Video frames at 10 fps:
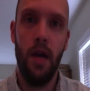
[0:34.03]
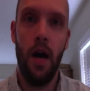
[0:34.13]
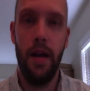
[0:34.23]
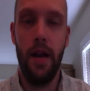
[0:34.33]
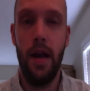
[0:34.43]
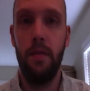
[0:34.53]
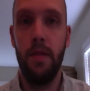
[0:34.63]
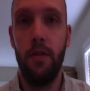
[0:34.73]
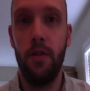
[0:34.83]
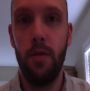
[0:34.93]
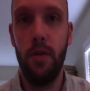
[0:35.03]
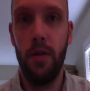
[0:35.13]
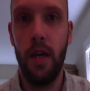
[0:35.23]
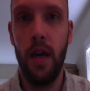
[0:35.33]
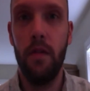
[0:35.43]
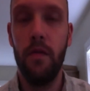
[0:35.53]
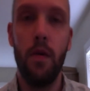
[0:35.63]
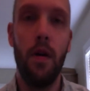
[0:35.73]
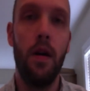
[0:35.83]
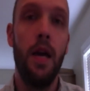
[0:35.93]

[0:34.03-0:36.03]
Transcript: audit items that you should be looking out for.